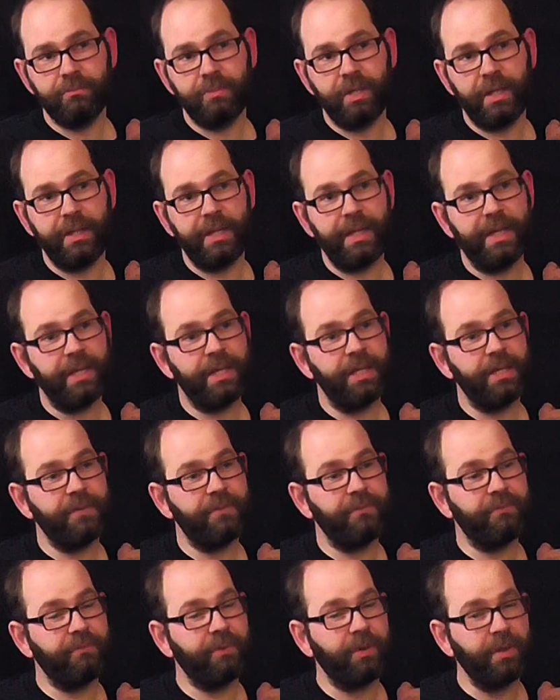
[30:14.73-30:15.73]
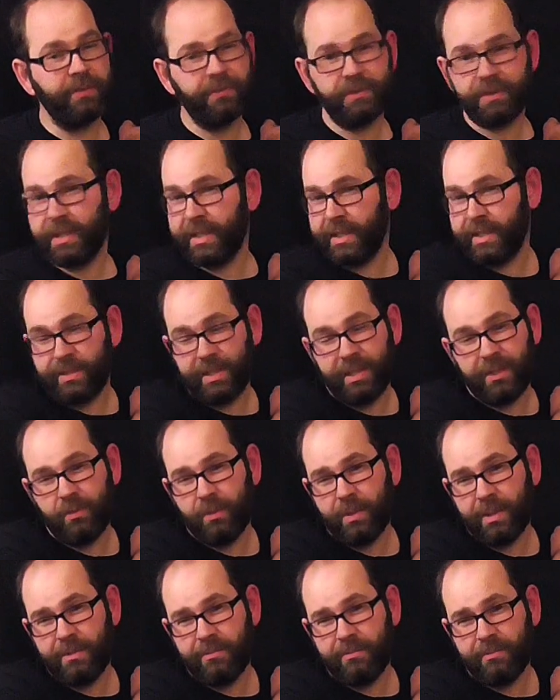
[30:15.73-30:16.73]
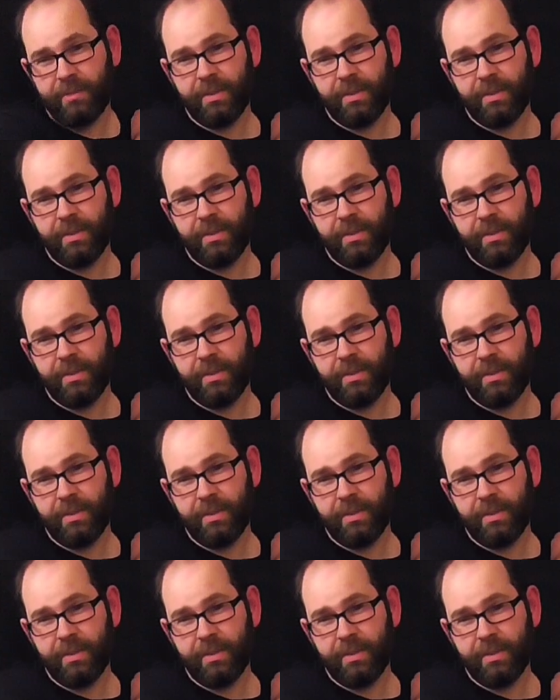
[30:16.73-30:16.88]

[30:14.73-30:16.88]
and they have 5 attacks anyway,